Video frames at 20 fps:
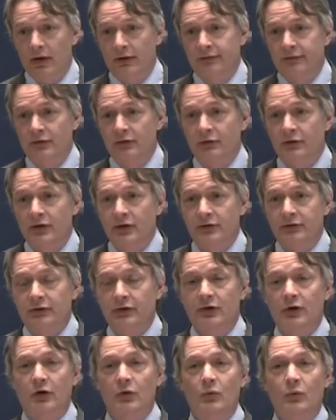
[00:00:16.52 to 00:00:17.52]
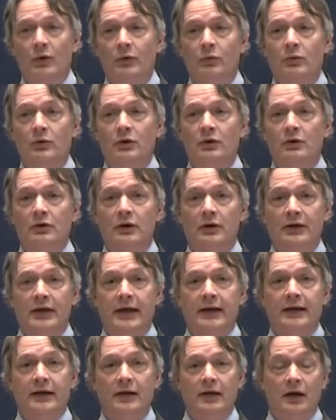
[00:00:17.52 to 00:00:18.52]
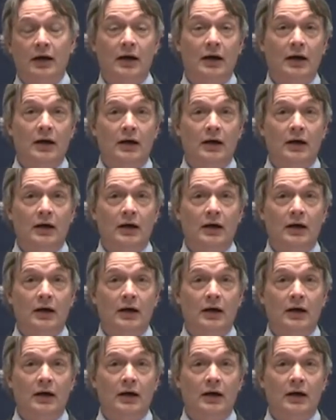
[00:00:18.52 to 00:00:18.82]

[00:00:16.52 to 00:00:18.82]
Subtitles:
few years ago we were getting